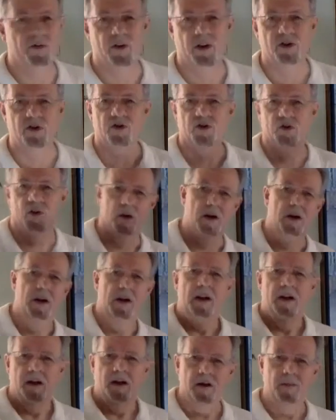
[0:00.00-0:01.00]
individuals were
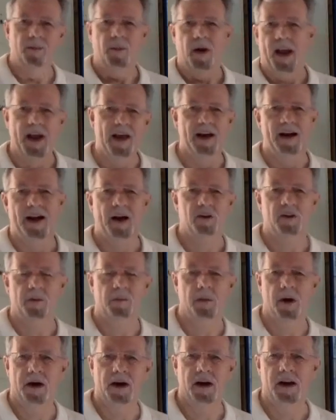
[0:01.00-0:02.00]
they're handing out
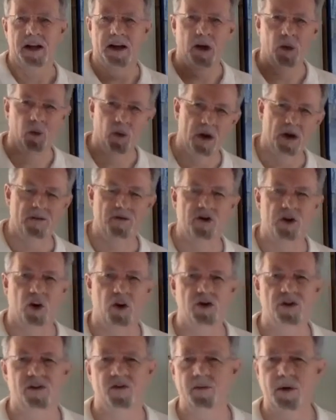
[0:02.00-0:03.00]
the money to get rid of
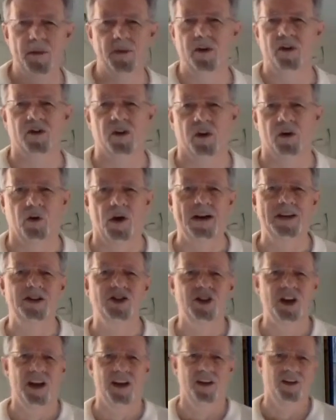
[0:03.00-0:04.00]
Joseph. Remember, there's a
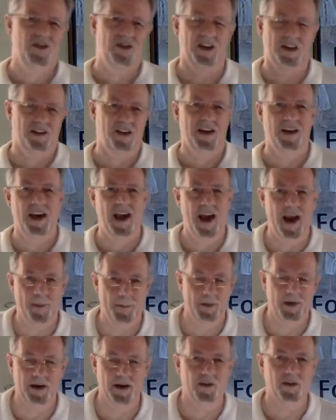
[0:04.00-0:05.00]
great jealousy thing
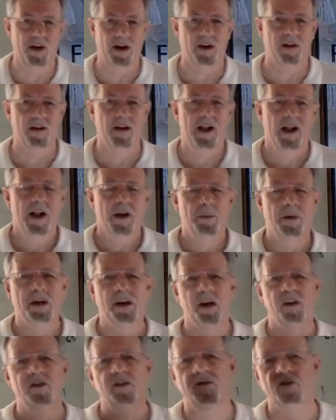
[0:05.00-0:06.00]
happening there, and
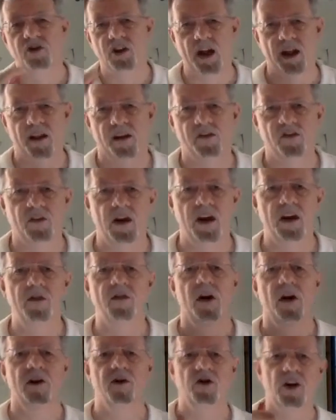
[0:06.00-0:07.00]
because of
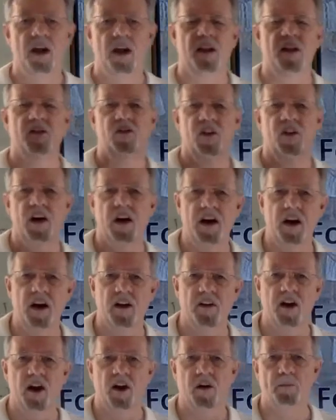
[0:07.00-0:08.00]
jealousy, their jealousy
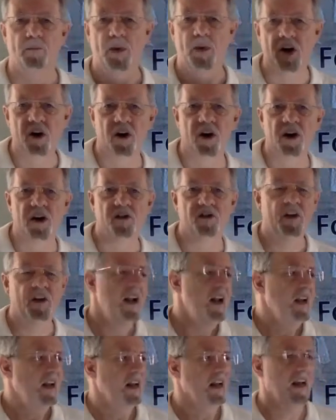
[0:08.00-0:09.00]
and their
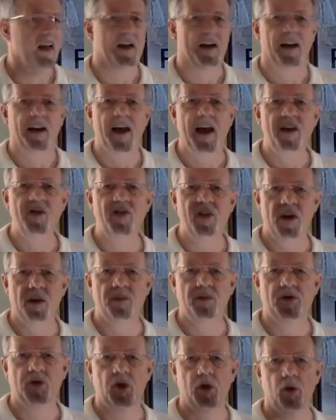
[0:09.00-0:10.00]
bitterness, it, it led
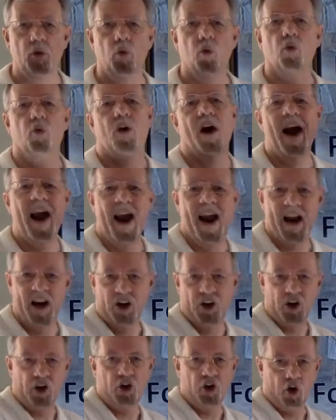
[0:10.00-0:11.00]
them to
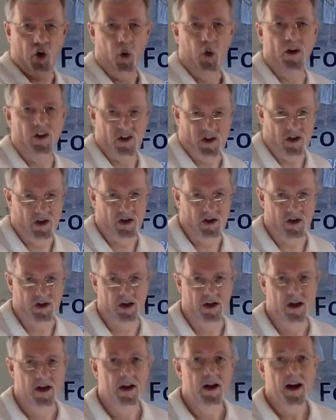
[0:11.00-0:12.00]
rash
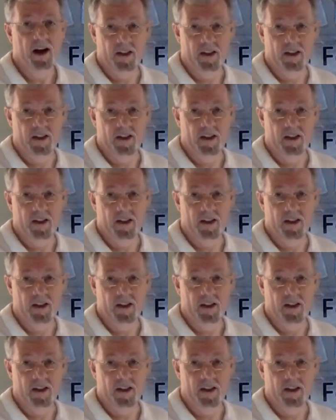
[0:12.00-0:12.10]
choices